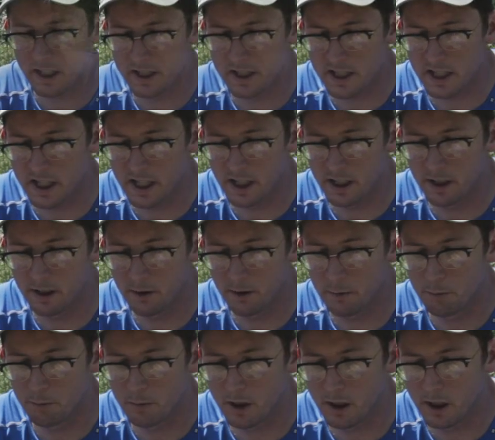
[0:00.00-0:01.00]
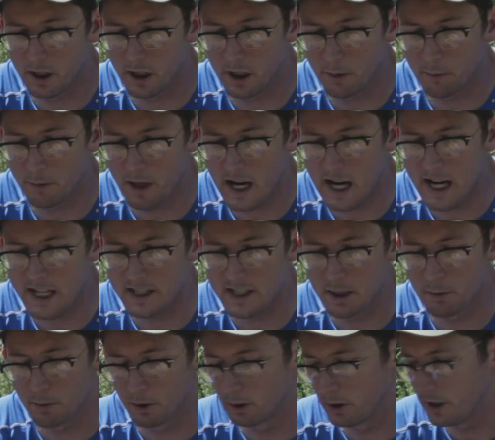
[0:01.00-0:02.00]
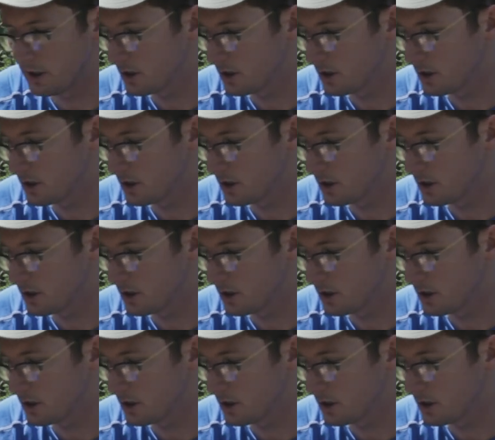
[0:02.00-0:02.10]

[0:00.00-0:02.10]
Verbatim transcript: said, um, I typically